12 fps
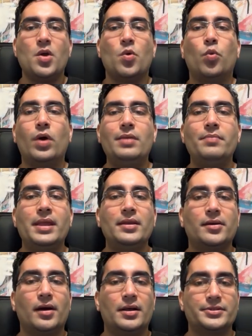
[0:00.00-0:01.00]
One main
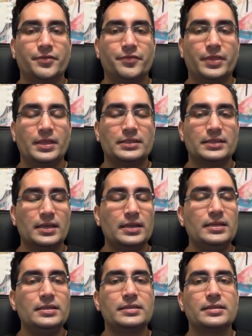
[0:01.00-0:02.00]
cause of this
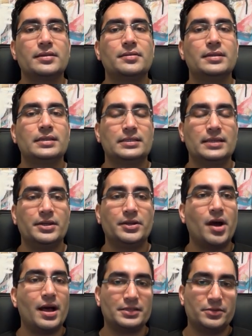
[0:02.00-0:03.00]
is state
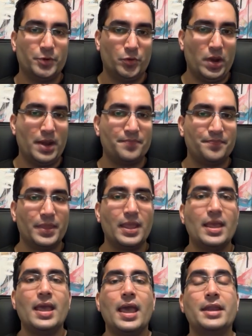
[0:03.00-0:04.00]
cause number 1.
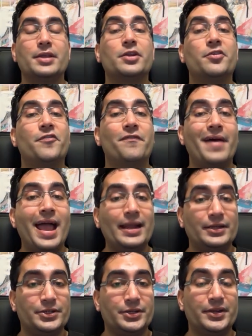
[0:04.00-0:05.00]
Another
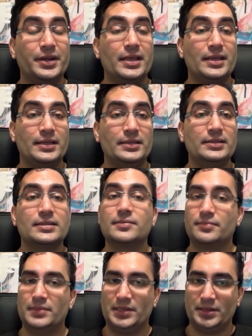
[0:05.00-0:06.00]
factor
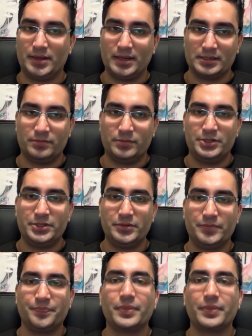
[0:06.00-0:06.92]
is cause number 2.